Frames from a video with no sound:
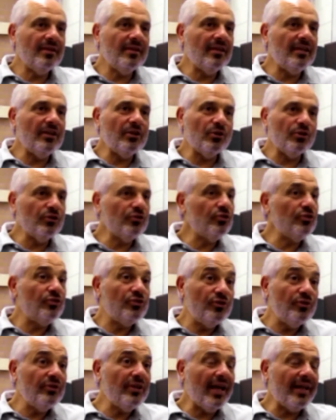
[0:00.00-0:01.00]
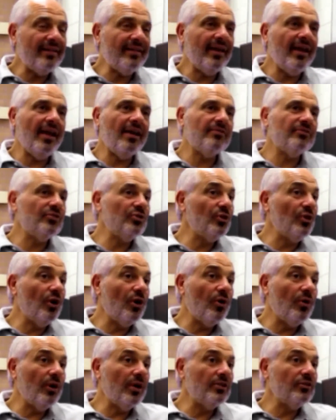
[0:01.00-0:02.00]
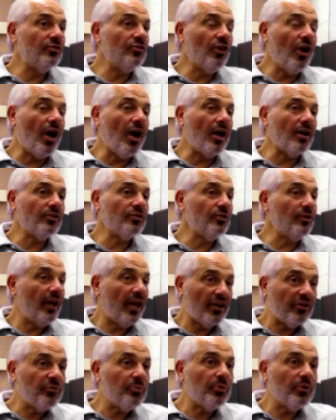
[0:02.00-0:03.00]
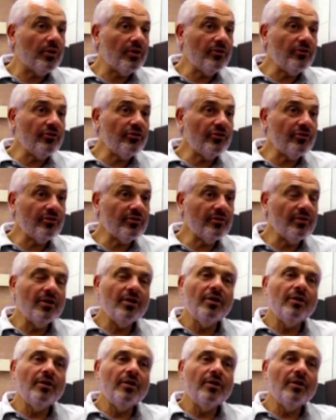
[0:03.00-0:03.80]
In order to do that, they have to go and talk to experts.